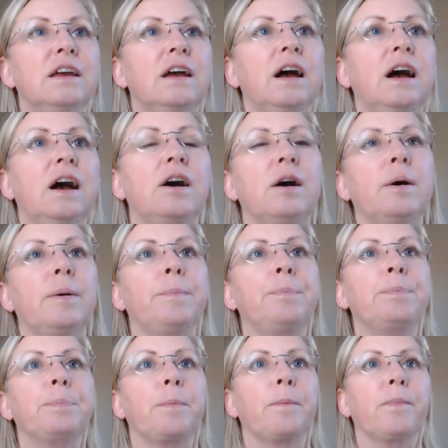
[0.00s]

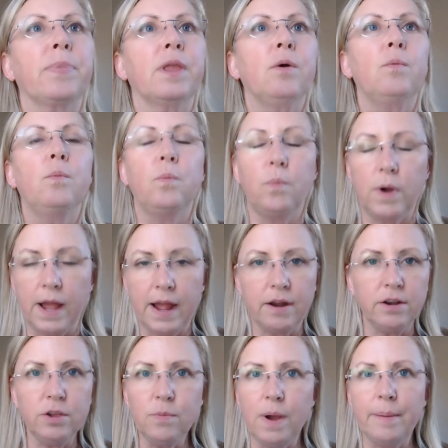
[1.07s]
How do
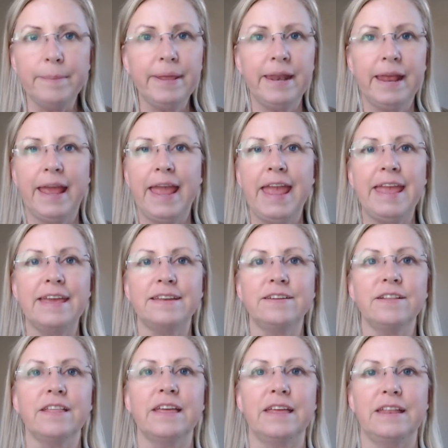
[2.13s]
you want me to
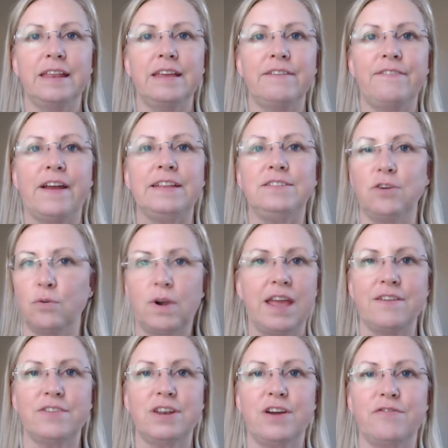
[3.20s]
handle it if I don't
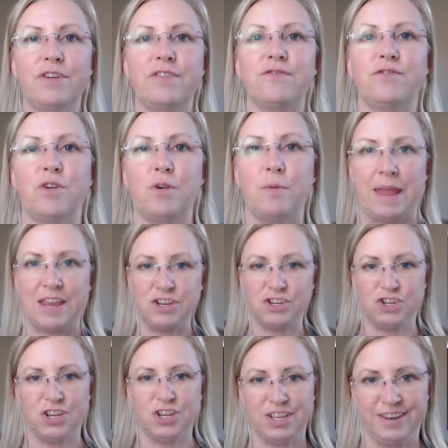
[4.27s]
have enough
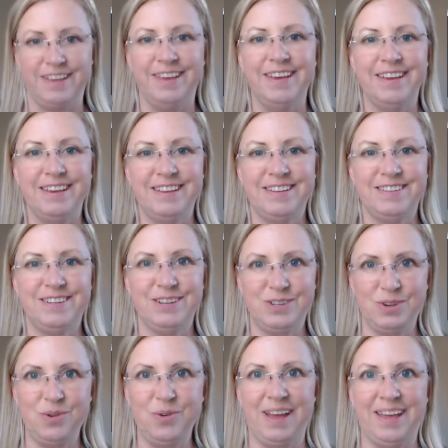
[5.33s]
information to
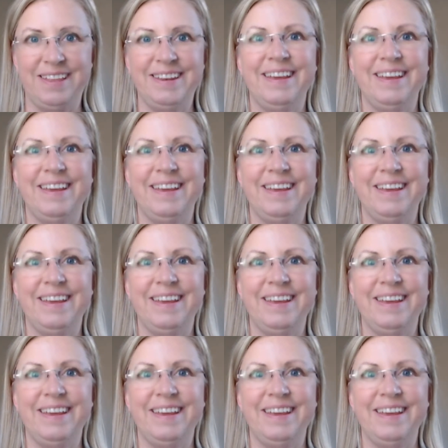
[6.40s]
do it?